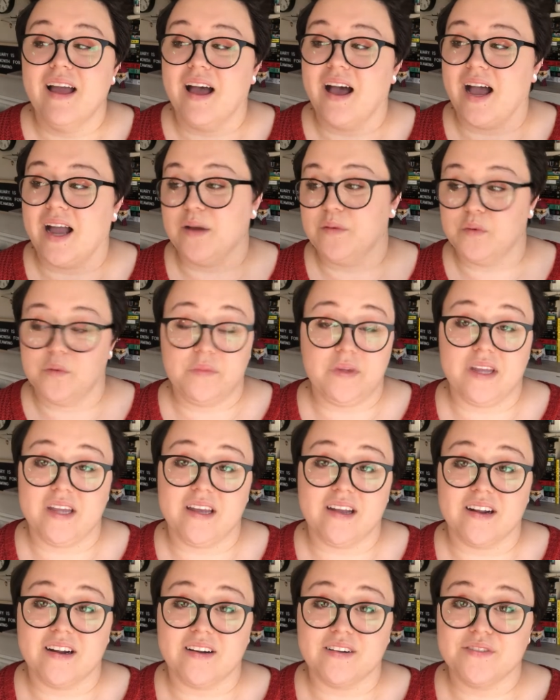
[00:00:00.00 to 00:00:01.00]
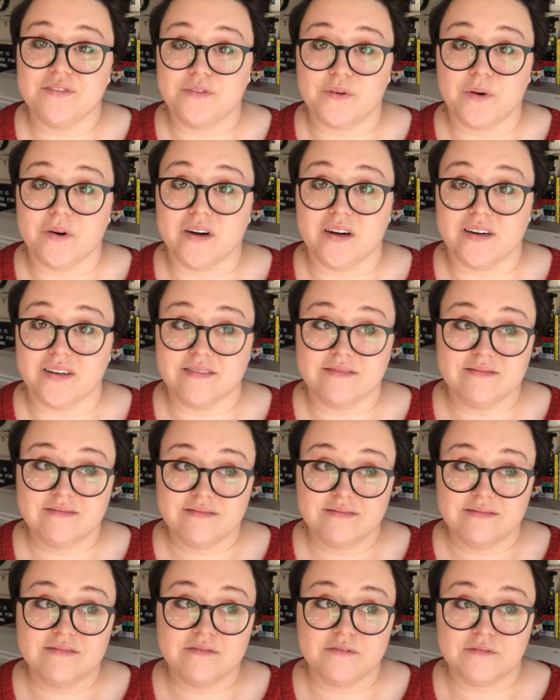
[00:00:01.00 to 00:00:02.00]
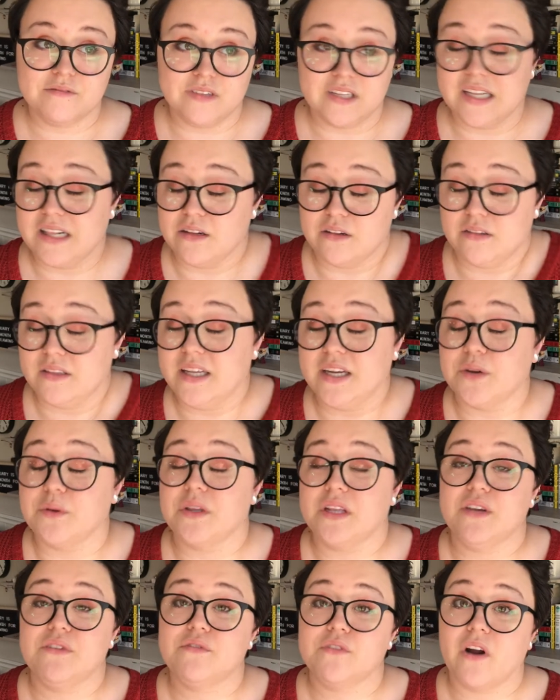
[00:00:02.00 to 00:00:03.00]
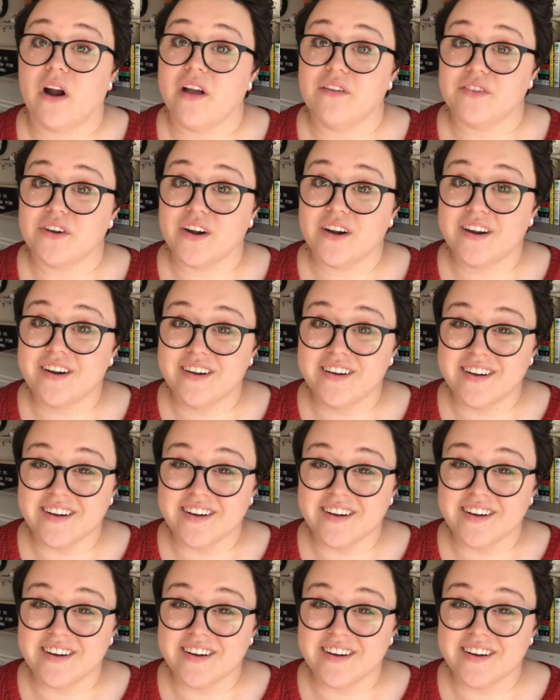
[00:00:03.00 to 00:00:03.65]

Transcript: I will be here for literally forever.